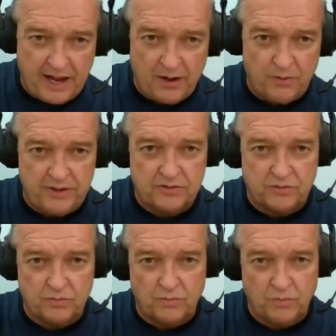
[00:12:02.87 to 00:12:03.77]
how
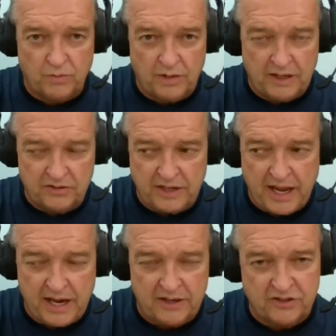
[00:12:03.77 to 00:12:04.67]
this
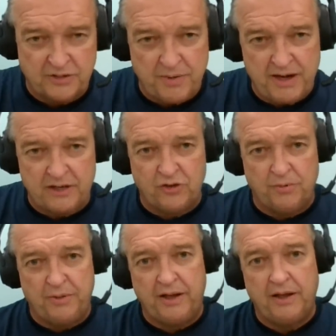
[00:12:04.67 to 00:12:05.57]
isn't anti-Semitic
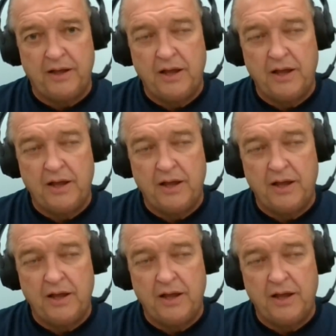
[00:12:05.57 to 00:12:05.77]
to me.